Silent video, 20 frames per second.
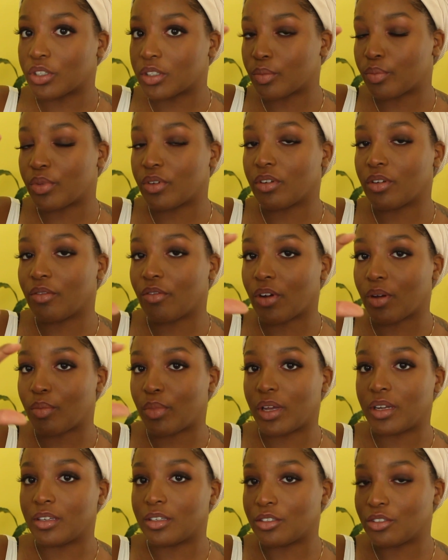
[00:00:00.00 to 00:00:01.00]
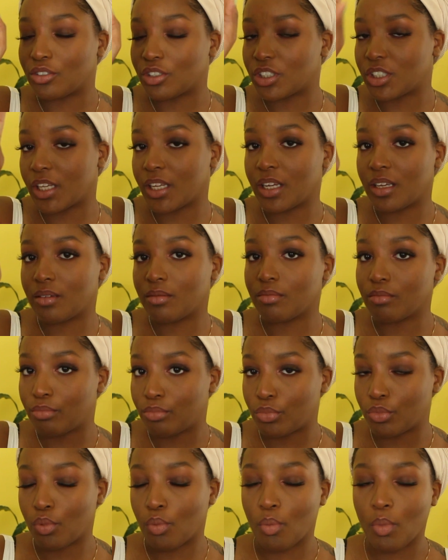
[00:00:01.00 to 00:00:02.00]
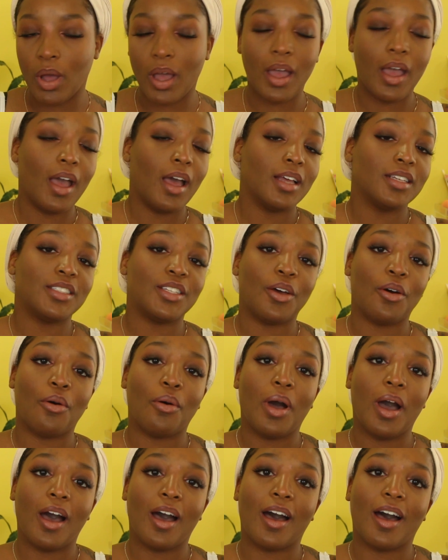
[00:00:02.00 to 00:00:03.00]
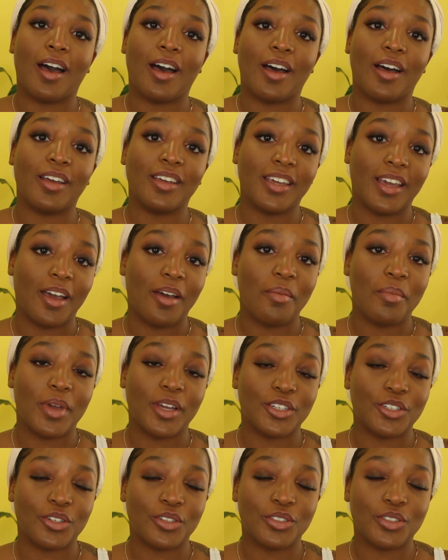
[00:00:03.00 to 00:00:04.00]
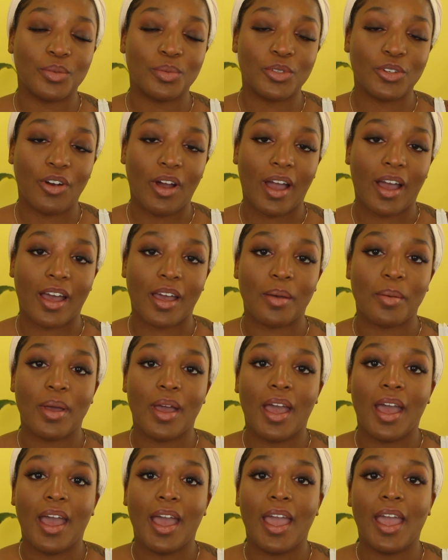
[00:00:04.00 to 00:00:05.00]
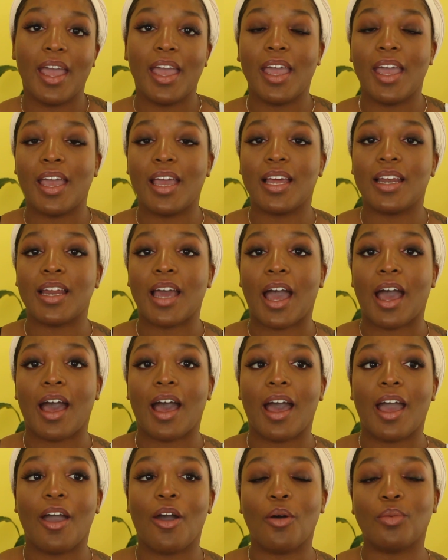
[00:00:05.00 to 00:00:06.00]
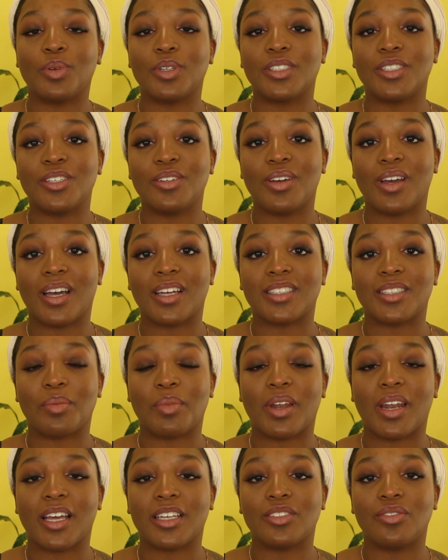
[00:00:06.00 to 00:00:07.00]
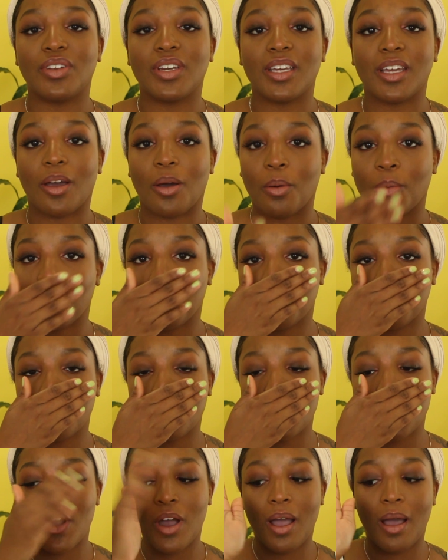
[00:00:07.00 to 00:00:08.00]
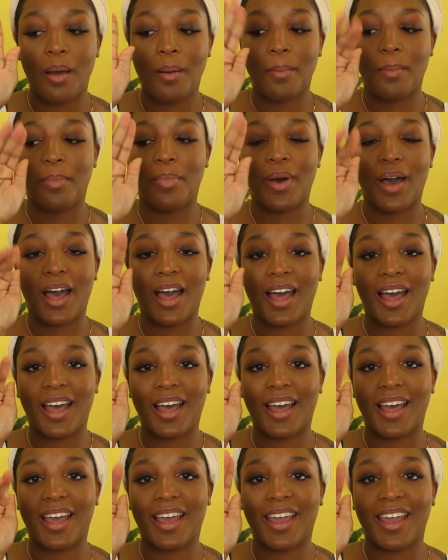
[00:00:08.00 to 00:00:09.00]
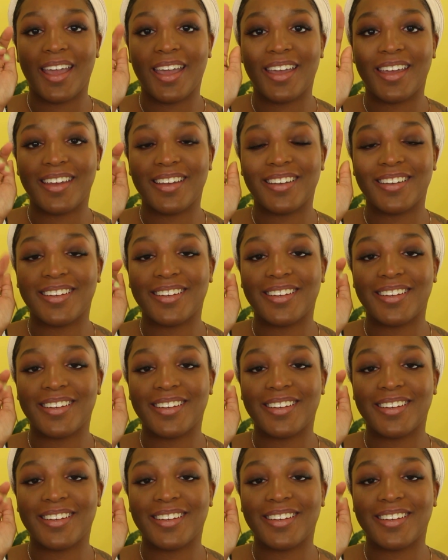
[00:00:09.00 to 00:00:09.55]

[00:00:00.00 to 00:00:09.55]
It's a big red button. Just hit it. Boom. So yeah, make sure you subscribe. And I hope to see you guys in my next video. Bye.